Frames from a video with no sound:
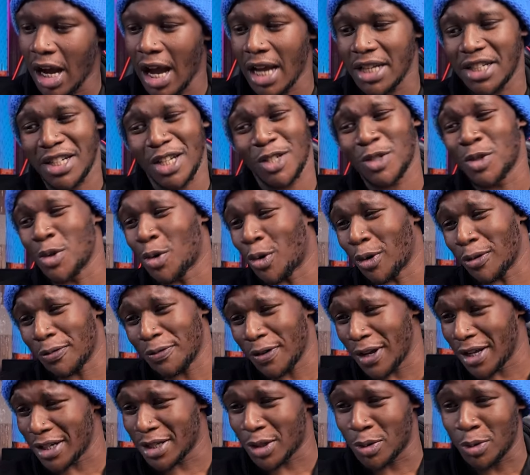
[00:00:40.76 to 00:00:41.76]
just to
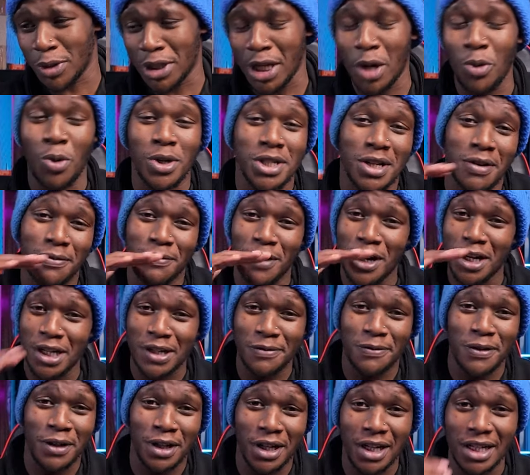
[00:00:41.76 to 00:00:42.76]
confess, today was a very
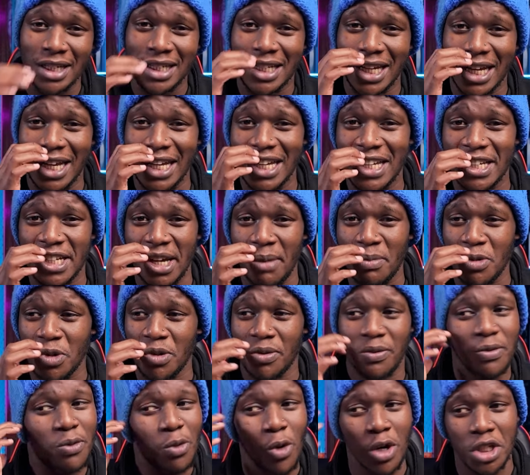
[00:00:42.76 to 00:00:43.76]
difficult day in terms
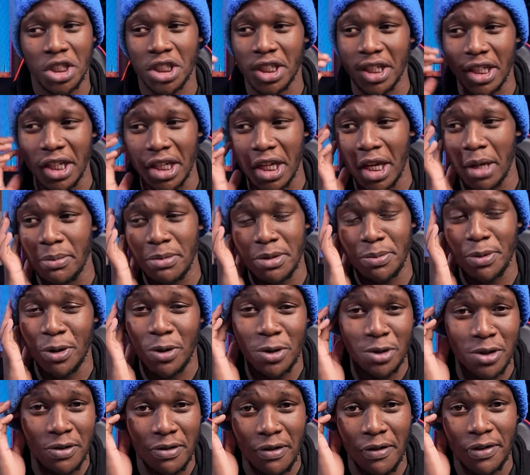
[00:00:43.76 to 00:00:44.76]
of watching games
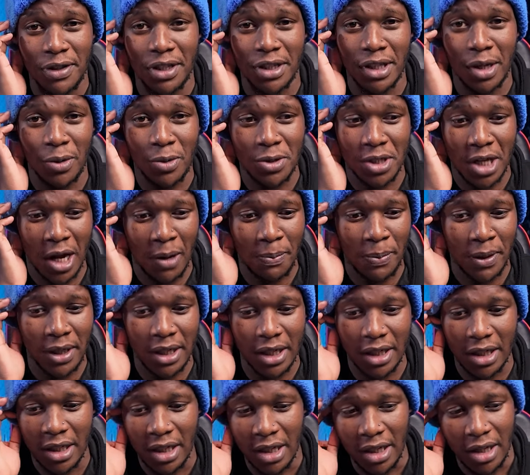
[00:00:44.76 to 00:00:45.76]
because of everything that was
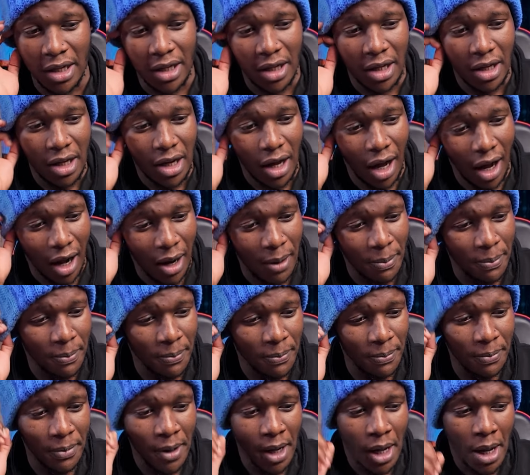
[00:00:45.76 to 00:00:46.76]
happening.
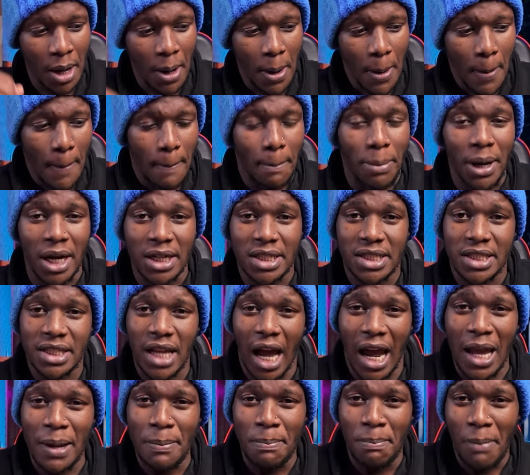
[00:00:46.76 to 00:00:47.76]
But
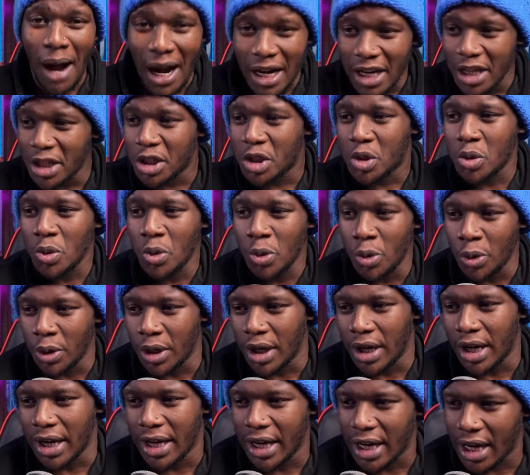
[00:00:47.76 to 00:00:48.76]
I managed to
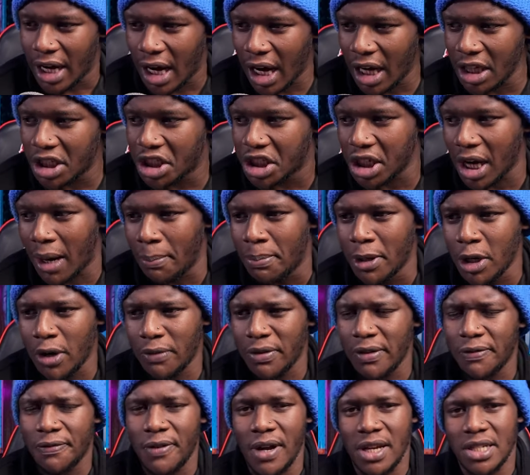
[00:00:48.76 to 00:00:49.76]
catch a bit of
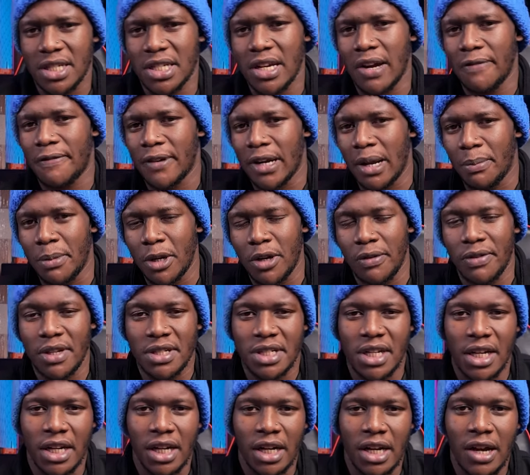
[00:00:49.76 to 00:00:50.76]
the first half and a bit of the
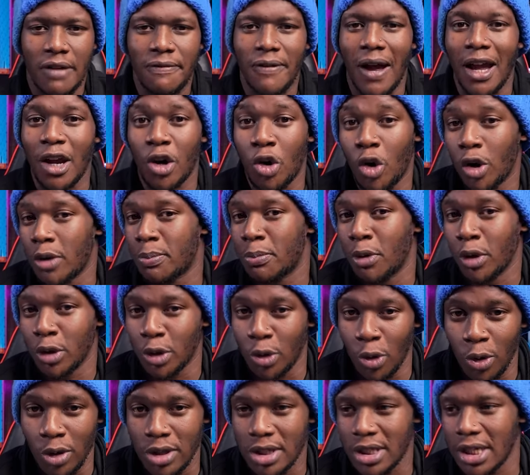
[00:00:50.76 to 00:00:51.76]
second half. I got both
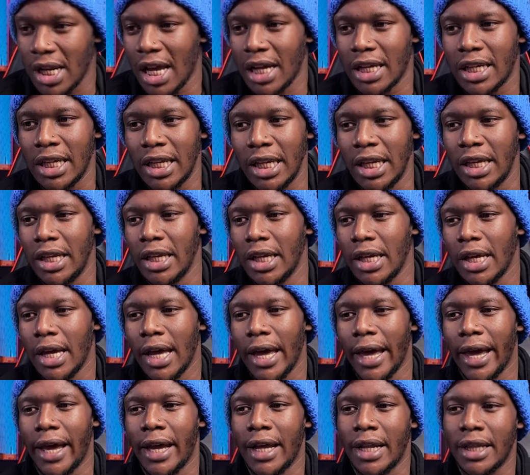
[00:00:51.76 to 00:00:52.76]
goals, luckily.
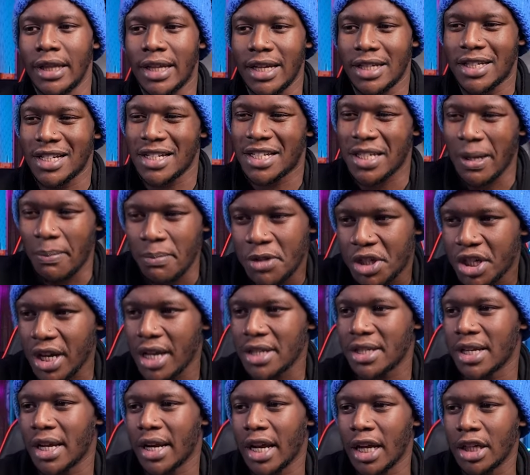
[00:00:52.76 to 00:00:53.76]
And there are just some
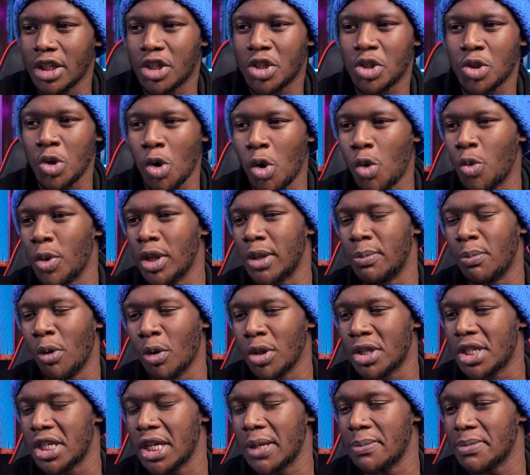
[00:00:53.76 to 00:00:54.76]
trends that I saw with
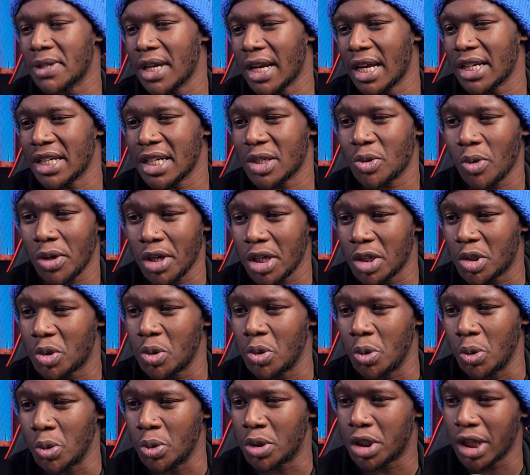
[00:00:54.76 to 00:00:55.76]
both teams that I just wanted
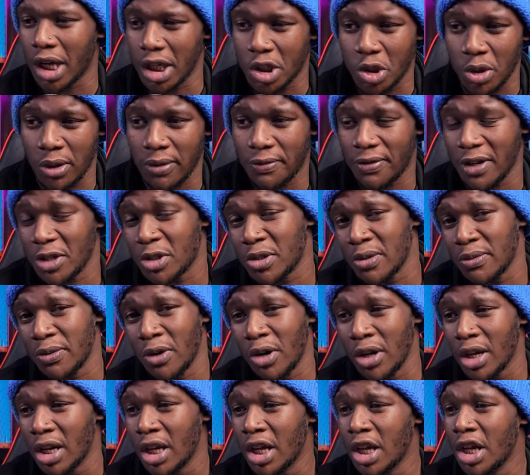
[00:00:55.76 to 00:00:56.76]
to touch on. First of
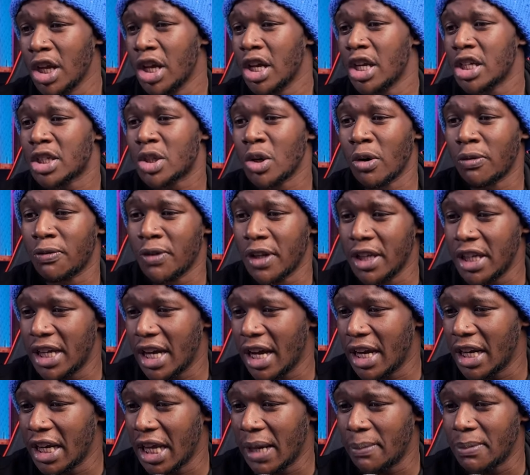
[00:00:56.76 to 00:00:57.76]
all,
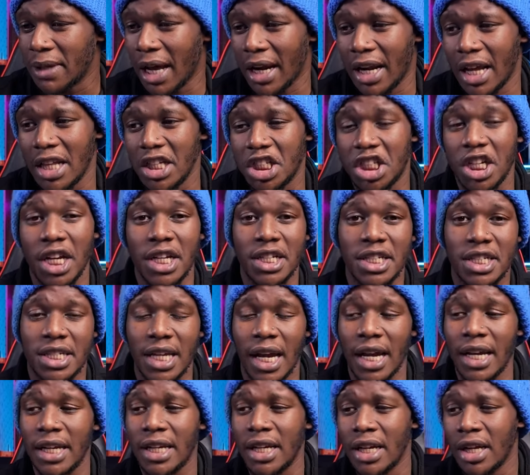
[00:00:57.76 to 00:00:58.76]
Slovenia named an unchanged
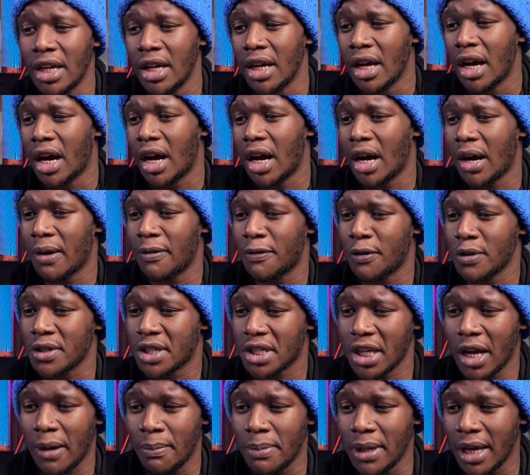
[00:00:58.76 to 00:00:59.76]
side. For
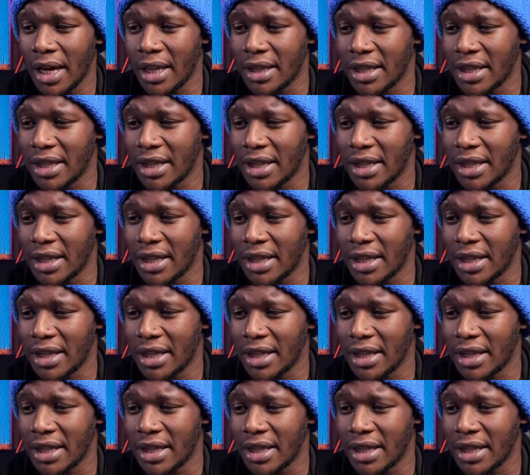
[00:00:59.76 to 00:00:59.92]
Serbia,